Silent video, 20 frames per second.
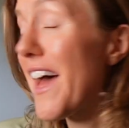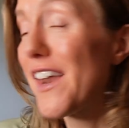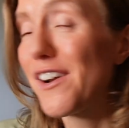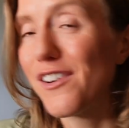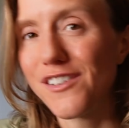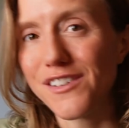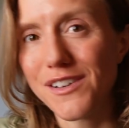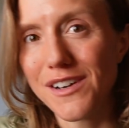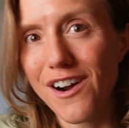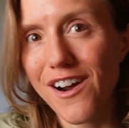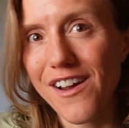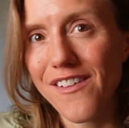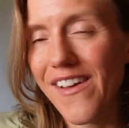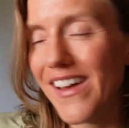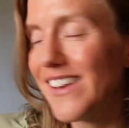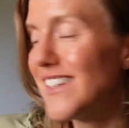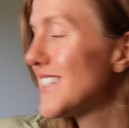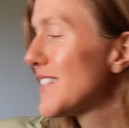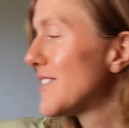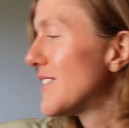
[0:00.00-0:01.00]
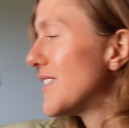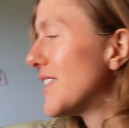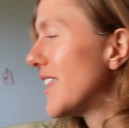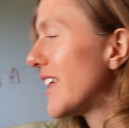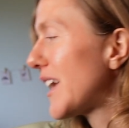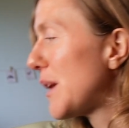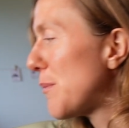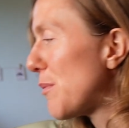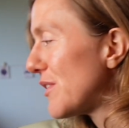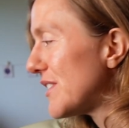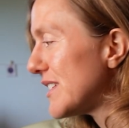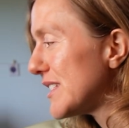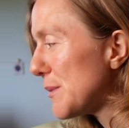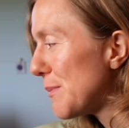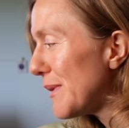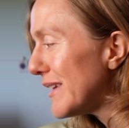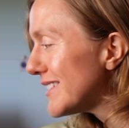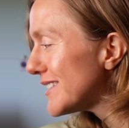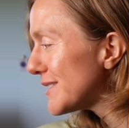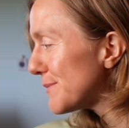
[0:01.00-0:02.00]
at our event, the lucky
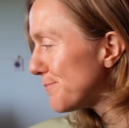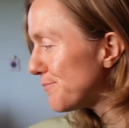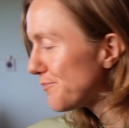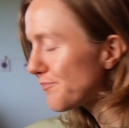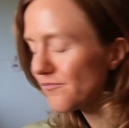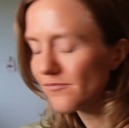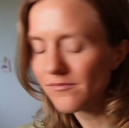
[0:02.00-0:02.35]
participants.